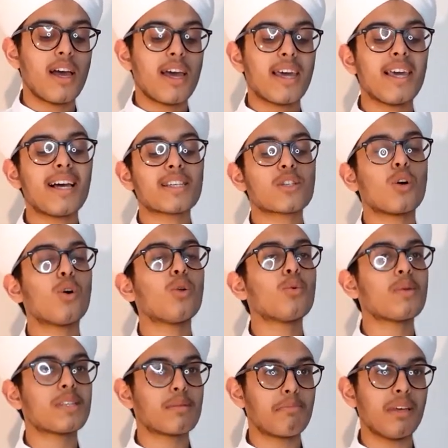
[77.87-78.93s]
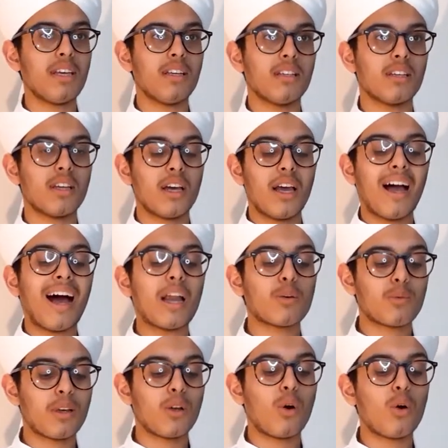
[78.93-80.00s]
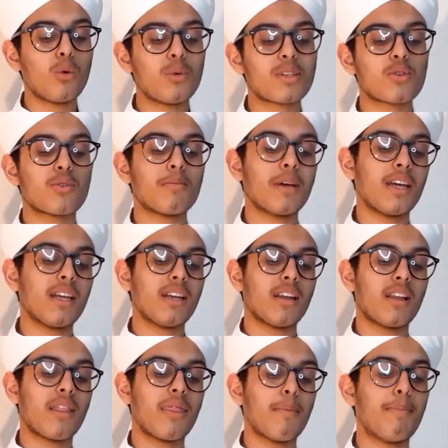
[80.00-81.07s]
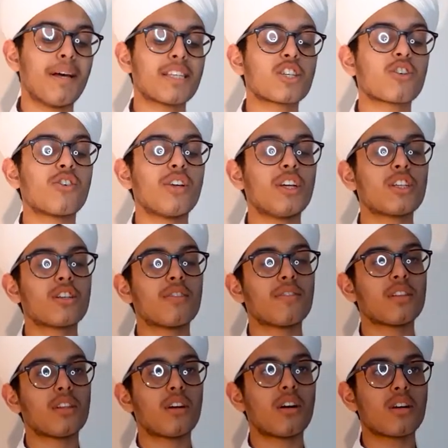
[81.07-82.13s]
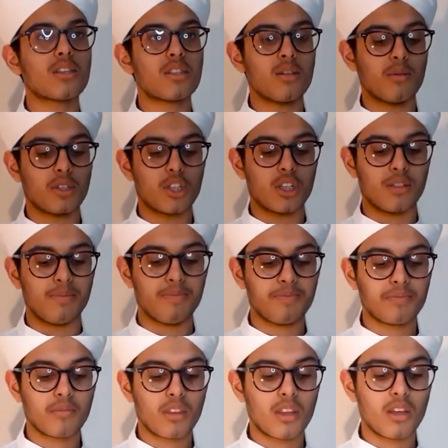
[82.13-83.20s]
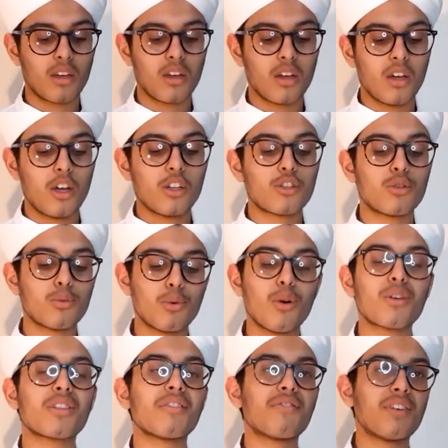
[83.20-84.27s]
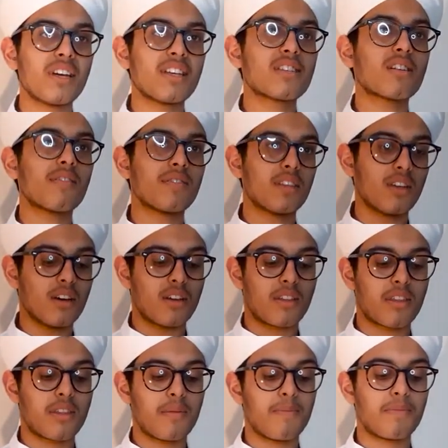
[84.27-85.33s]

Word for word: He has always been and will always remain the best creation of Allah Azza to walk the face of the earth.